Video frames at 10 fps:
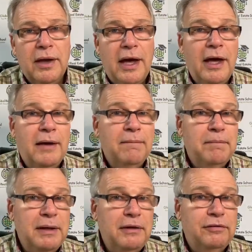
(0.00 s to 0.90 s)
and
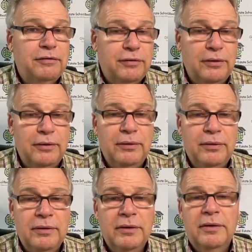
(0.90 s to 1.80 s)
be
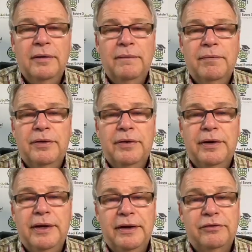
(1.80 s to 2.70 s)
sued
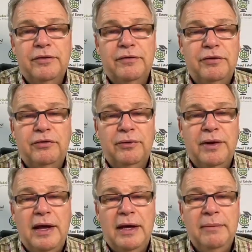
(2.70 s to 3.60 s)
in its official
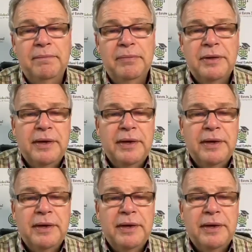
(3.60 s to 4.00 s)
name.